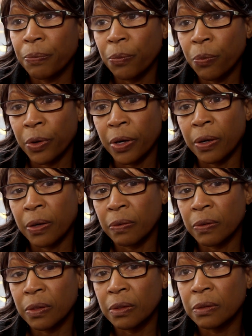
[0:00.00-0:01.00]
where
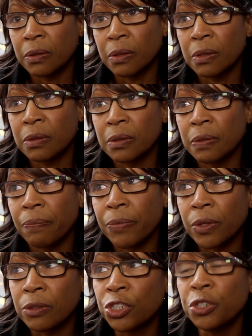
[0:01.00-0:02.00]

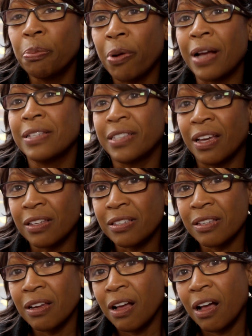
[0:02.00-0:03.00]
the due process
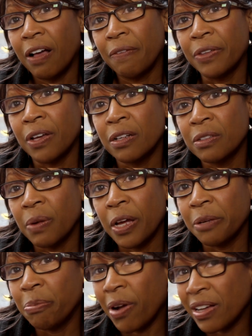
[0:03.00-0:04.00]
of the
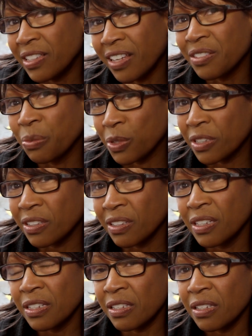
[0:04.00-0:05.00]
underwriting process was
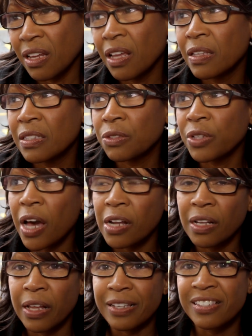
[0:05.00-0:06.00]
kind
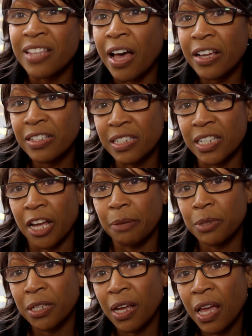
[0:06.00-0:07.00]
of like sidestepped.